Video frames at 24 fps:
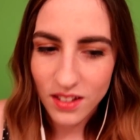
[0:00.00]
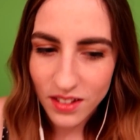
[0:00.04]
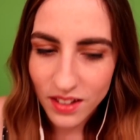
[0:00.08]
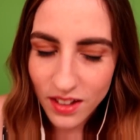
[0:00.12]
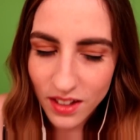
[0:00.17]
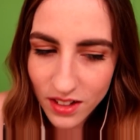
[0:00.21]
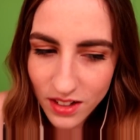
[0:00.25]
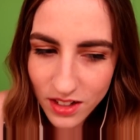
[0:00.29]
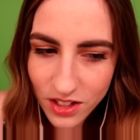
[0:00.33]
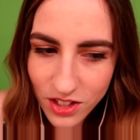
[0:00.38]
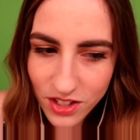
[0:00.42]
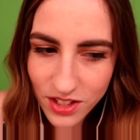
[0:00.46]

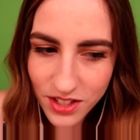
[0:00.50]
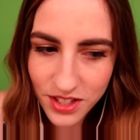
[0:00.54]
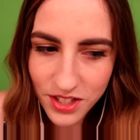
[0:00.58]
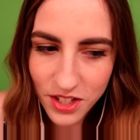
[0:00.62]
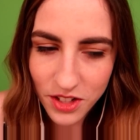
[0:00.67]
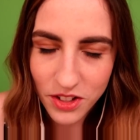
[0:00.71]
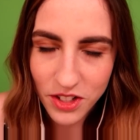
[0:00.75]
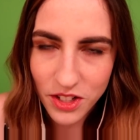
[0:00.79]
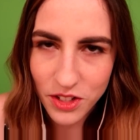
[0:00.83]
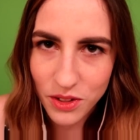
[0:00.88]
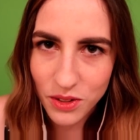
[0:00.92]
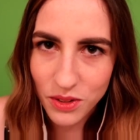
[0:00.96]
can I just
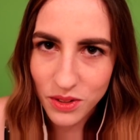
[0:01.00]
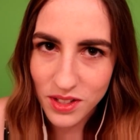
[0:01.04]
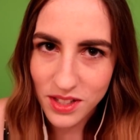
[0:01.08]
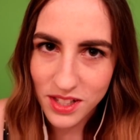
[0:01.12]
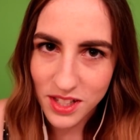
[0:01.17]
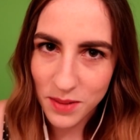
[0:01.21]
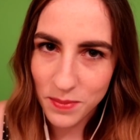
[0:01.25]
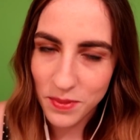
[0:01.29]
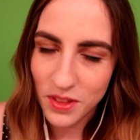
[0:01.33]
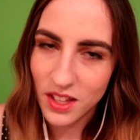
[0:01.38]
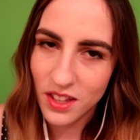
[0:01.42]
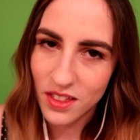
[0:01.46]
tell you
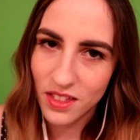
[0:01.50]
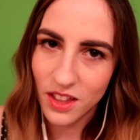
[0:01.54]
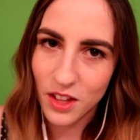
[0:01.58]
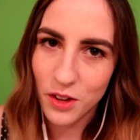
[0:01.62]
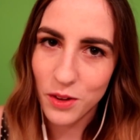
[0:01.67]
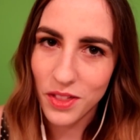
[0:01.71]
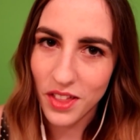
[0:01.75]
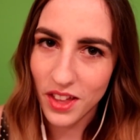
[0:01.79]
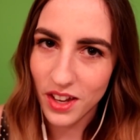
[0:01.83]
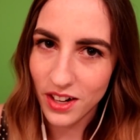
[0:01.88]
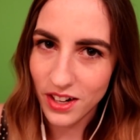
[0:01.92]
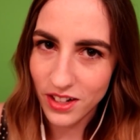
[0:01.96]
something,
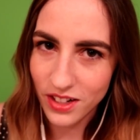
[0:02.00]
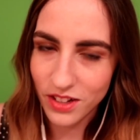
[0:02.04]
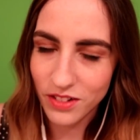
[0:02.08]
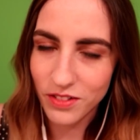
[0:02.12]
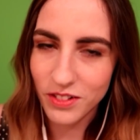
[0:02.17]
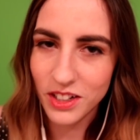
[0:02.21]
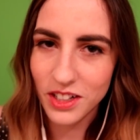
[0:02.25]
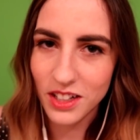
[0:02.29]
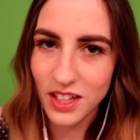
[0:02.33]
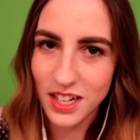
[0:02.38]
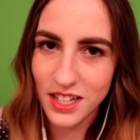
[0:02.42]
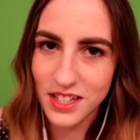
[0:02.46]
though, that I did
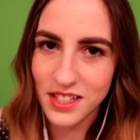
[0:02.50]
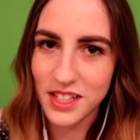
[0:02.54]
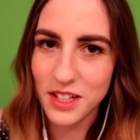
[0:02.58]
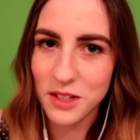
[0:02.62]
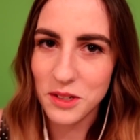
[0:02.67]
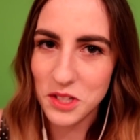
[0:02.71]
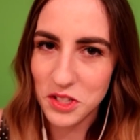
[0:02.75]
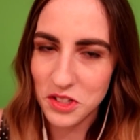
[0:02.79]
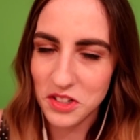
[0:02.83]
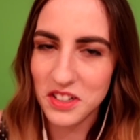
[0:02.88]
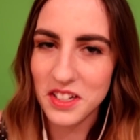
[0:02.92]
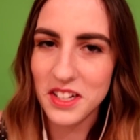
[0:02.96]
realize that
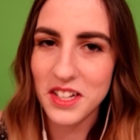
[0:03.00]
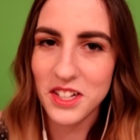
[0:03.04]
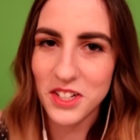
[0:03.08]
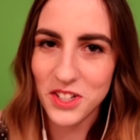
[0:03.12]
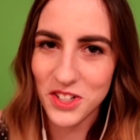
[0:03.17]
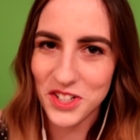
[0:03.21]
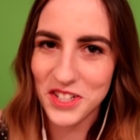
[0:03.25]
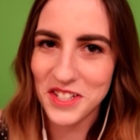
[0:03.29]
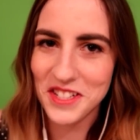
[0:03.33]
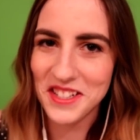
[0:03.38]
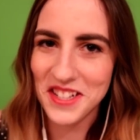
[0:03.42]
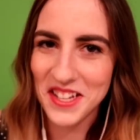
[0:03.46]
was really
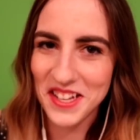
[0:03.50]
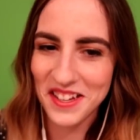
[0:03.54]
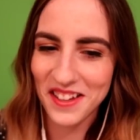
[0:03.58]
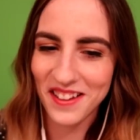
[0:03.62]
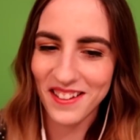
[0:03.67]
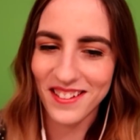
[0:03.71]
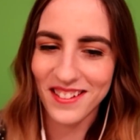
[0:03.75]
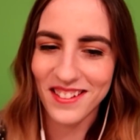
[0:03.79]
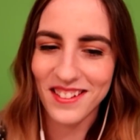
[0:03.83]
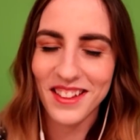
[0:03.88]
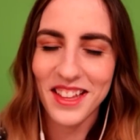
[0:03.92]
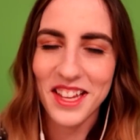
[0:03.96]
interesting,
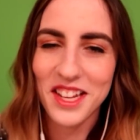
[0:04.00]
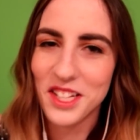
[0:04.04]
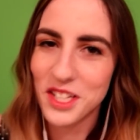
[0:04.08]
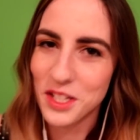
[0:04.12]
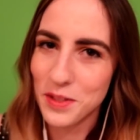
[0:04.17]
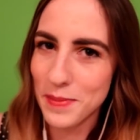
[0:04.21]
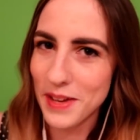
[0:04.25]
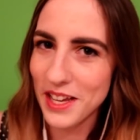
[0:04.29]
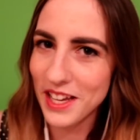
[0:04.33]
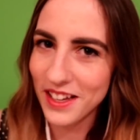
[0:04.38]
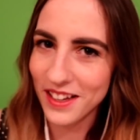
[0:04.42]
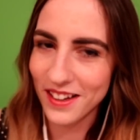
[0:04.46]
like,
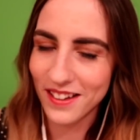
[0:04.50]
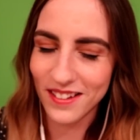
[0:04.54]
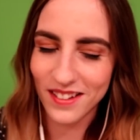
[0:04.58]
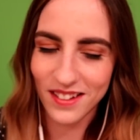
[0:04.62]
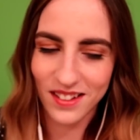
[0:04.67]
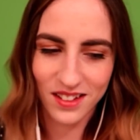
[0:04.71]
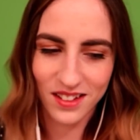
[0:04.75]
to me?